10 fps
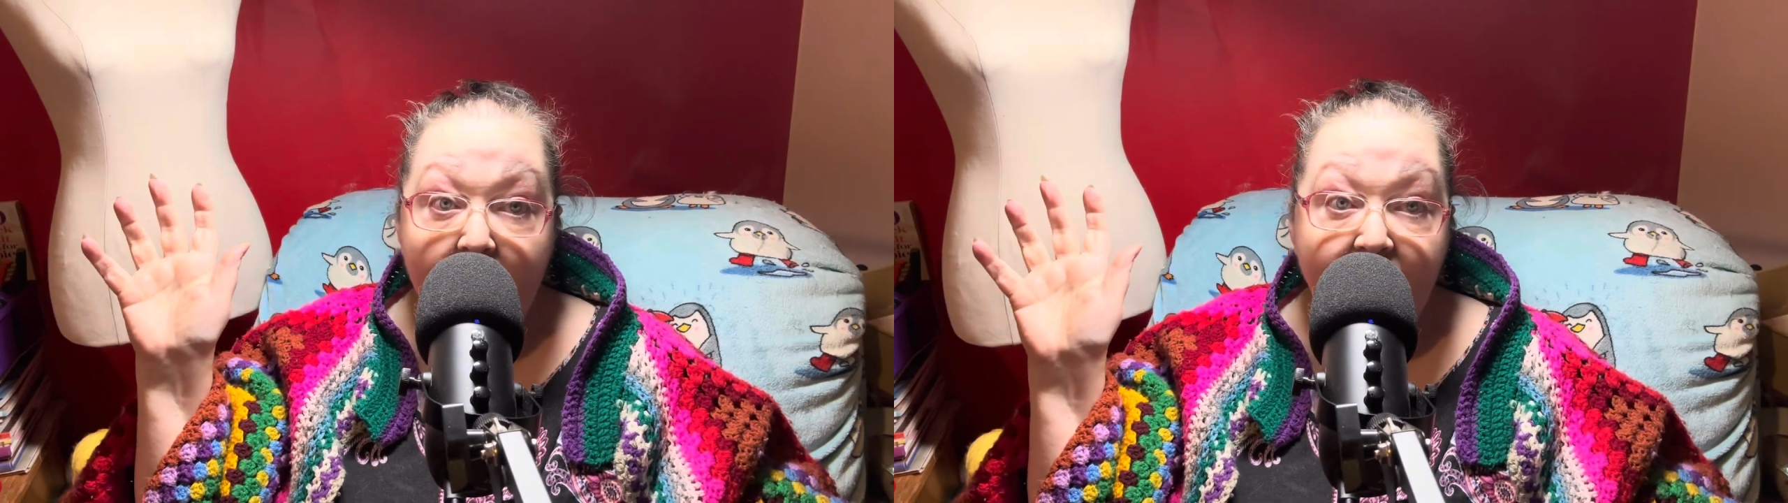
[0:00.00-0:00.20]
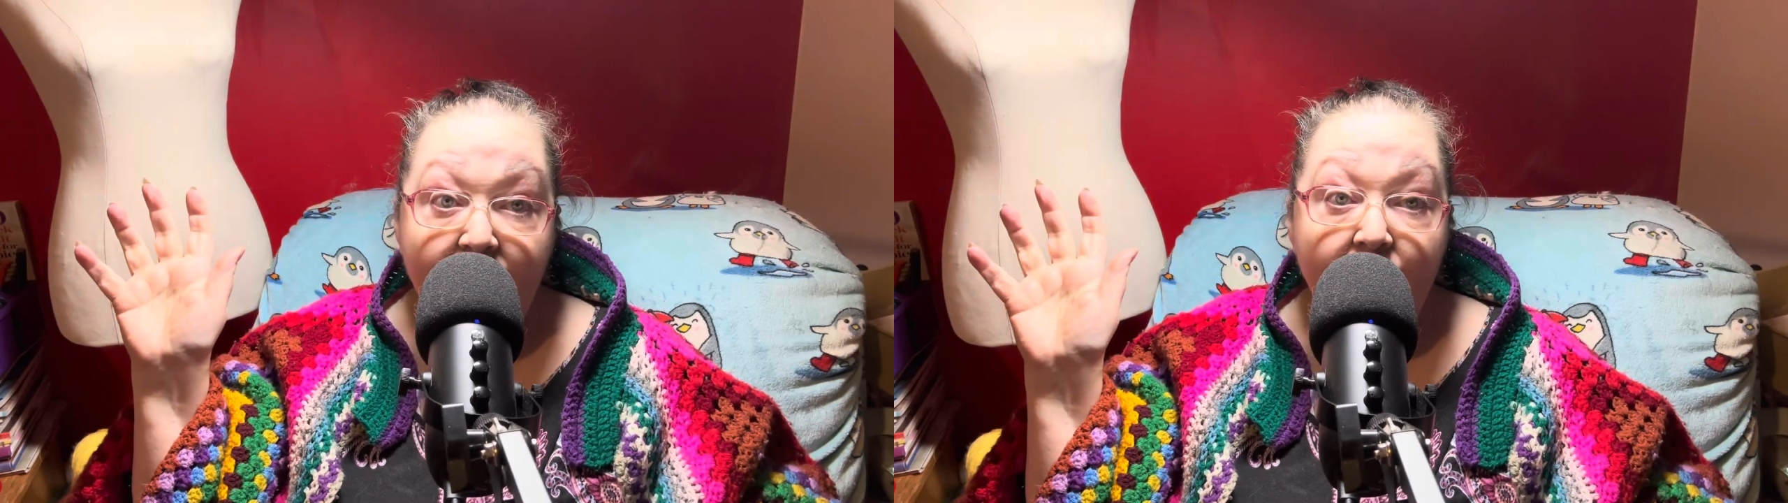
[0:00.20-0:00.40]

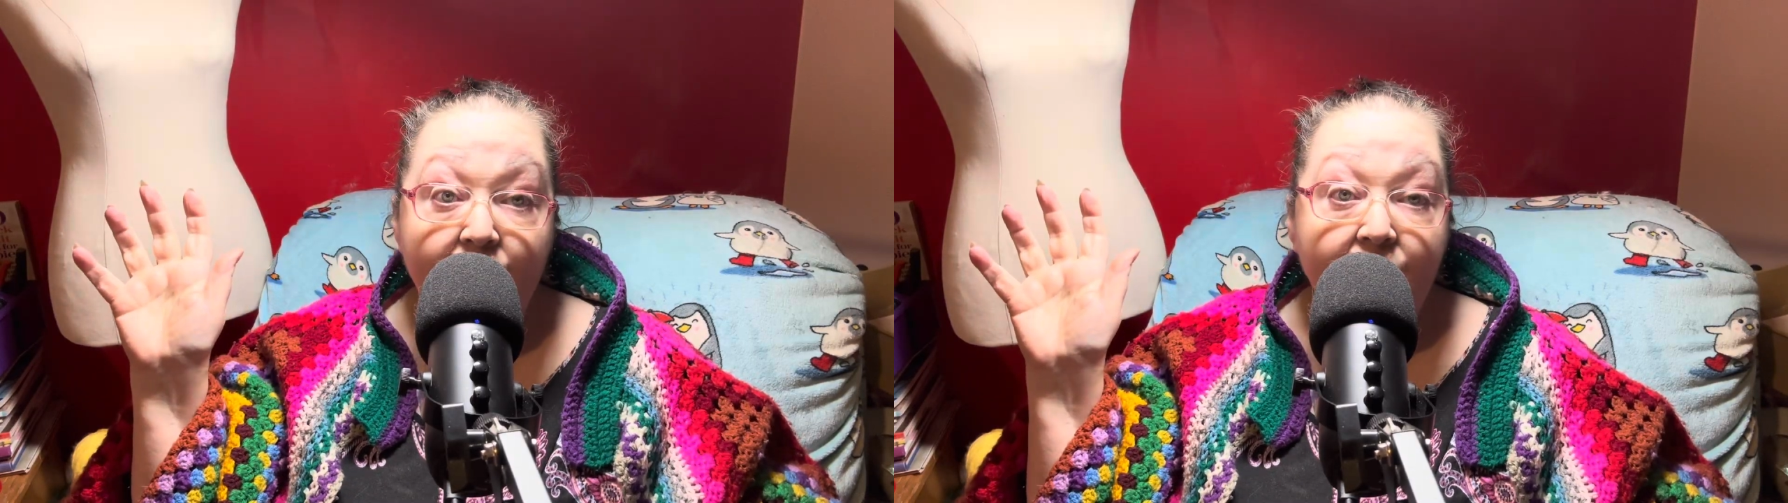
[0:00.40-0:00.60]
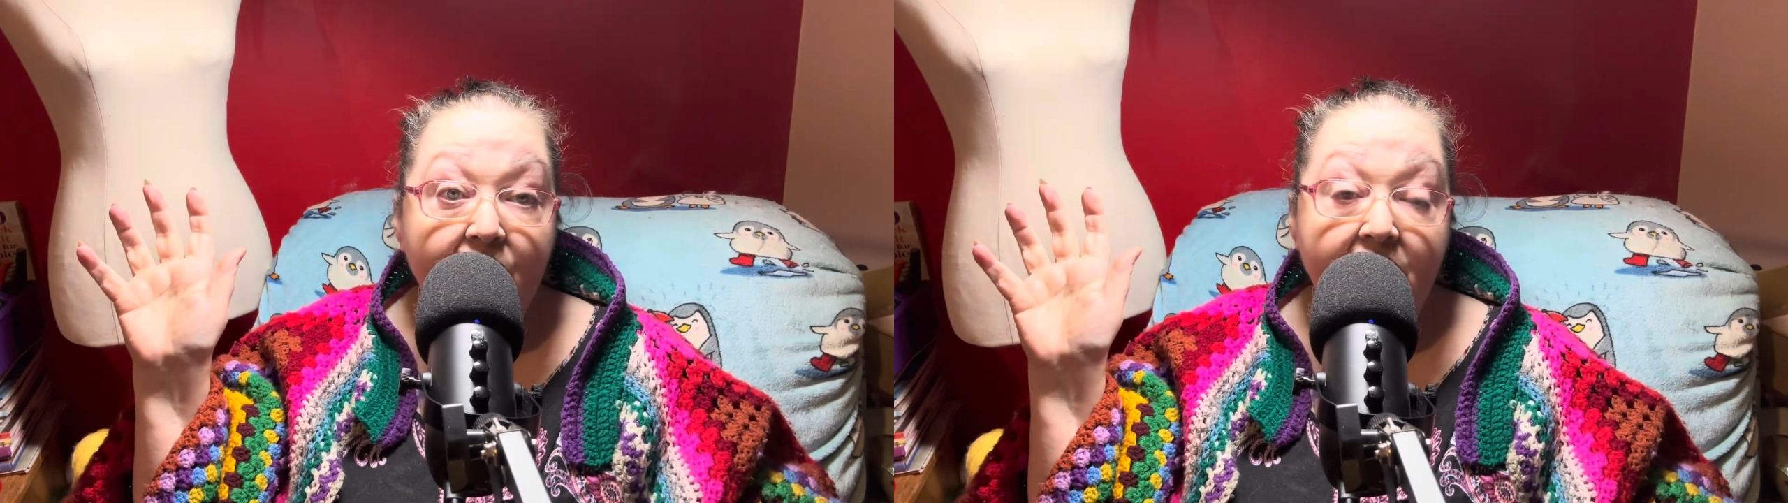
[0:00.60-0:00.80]
if you're not
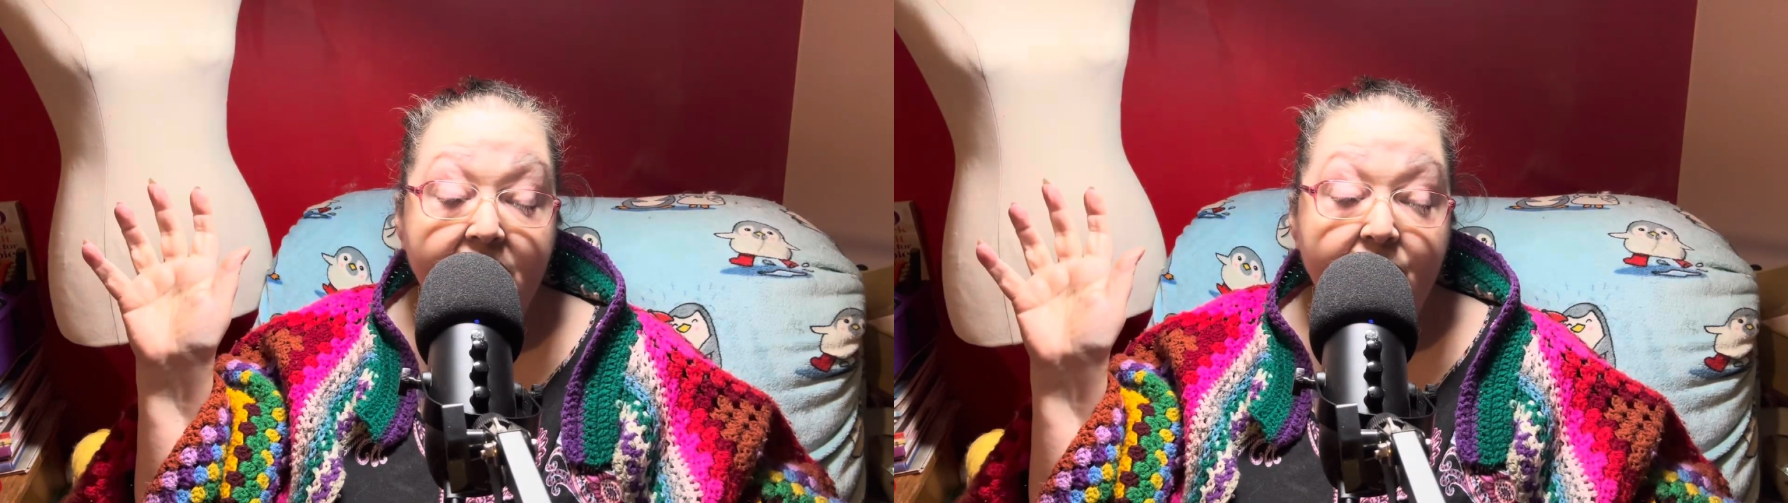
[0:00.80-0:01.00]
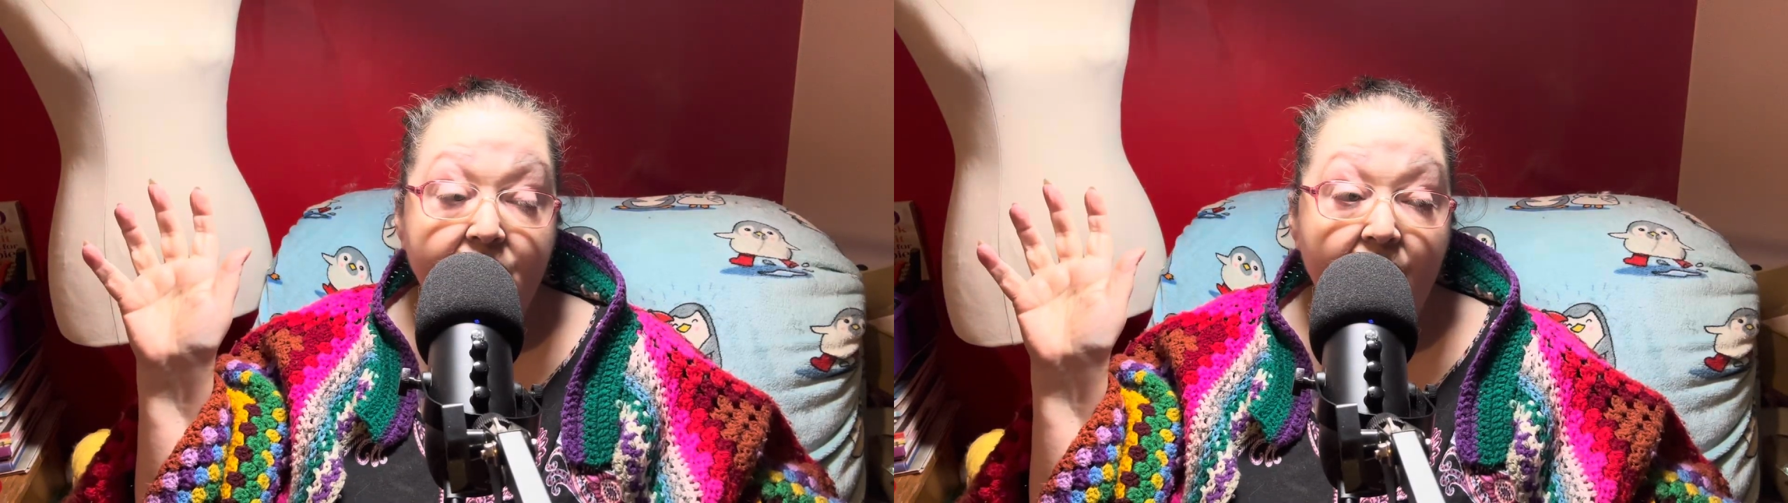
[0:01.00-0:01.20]
already
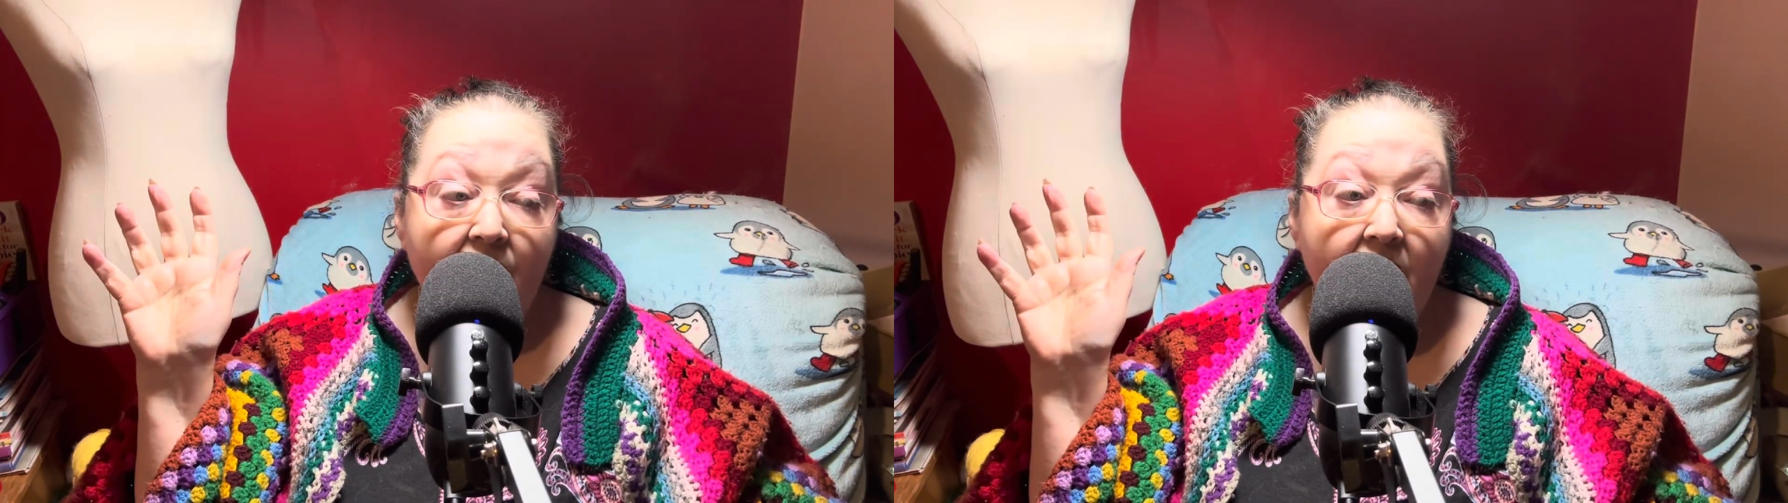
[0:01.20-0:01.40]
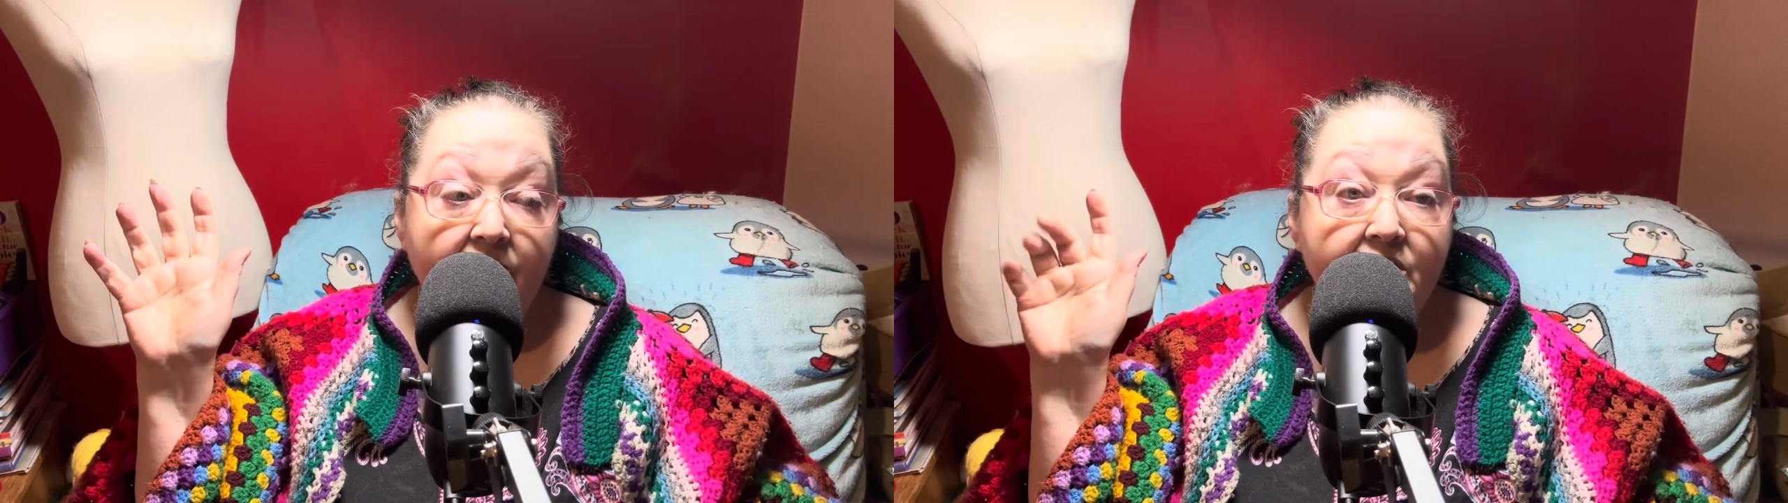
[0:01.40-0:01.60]

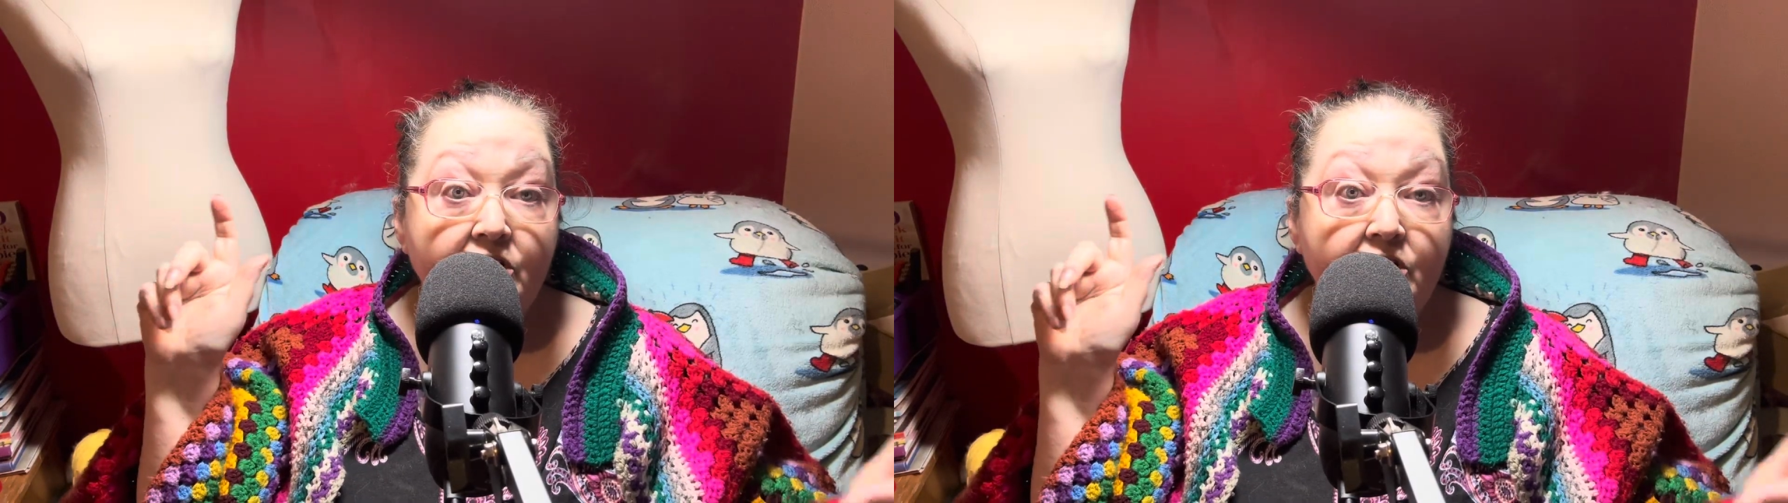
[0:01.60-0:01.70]
subscribed.